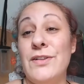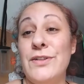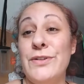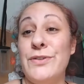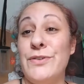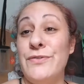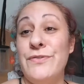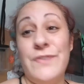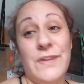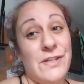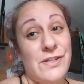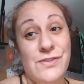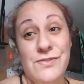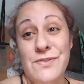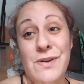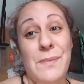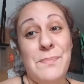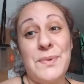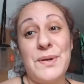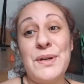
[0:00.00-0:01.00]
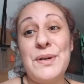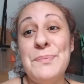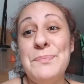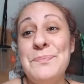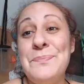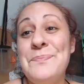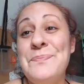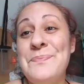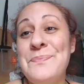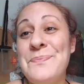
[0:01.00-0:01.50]
little fixer-upper,
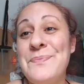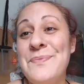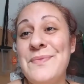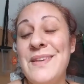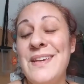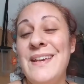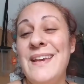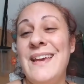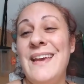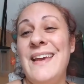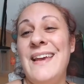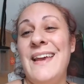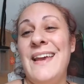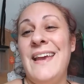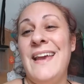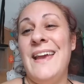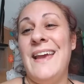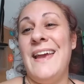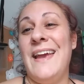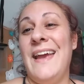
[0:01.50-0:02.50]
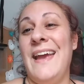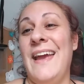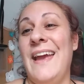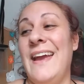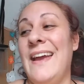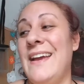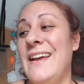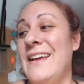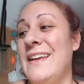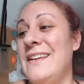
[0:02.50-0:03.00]

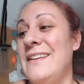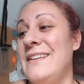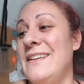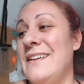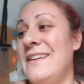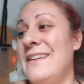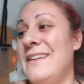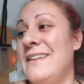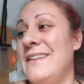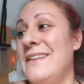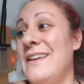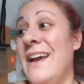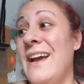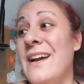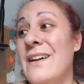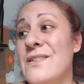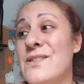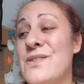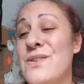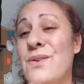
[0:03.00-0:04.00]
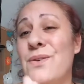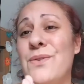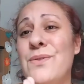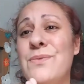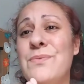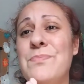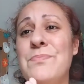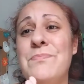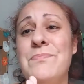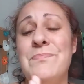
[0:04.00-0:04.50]
and yeah,
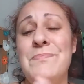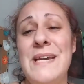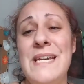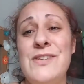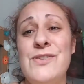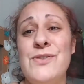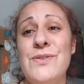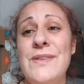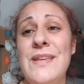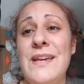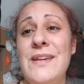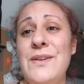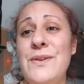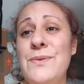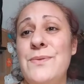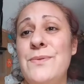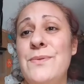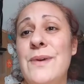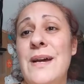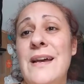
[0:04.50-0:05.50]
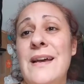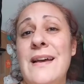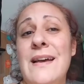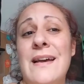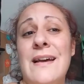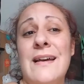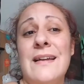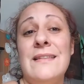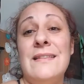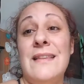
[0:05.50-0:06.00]
so make sure that you
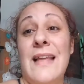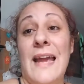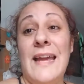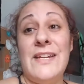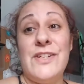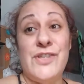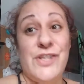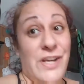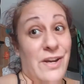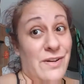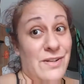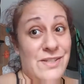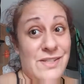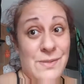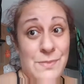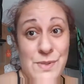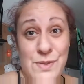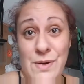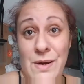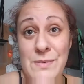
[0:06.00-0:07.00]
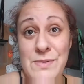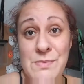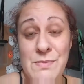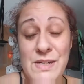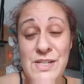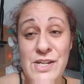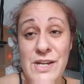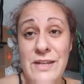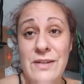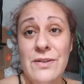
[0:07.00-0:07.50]
like, share, and subscribe to
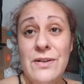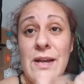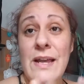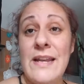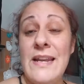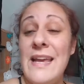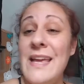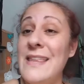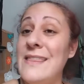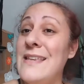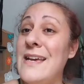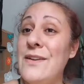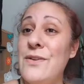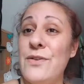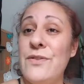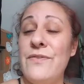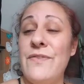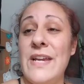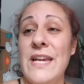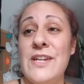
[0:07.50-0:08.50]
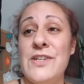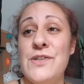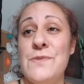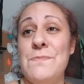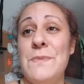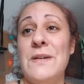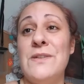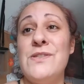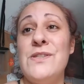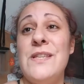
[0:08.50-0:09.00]
my channel, and hit that
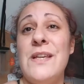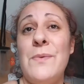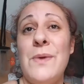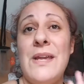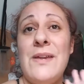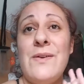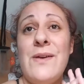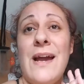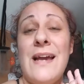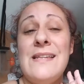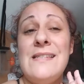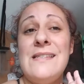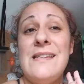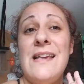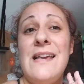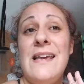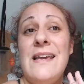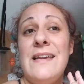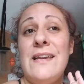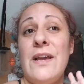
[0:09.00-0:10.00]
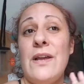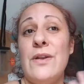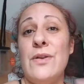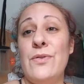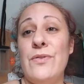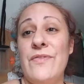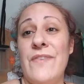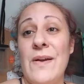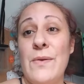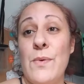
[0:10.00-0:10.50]
notification bell so that way you guys get
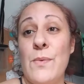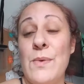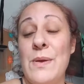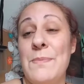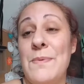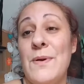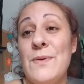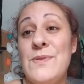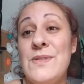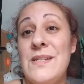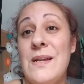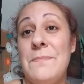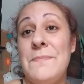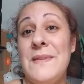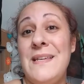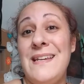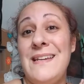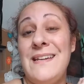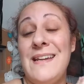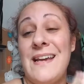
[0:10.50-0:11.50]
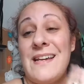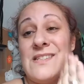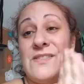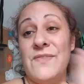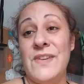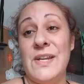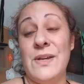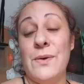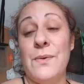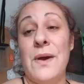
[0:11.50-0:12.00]
notified when we post up the next
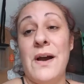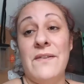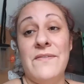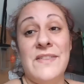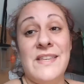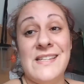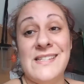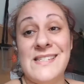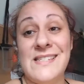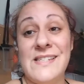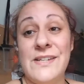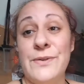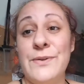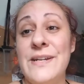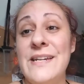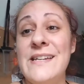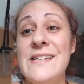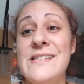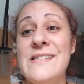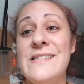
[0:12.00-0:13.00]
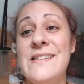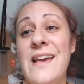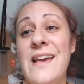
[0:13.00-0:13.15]
video of this series.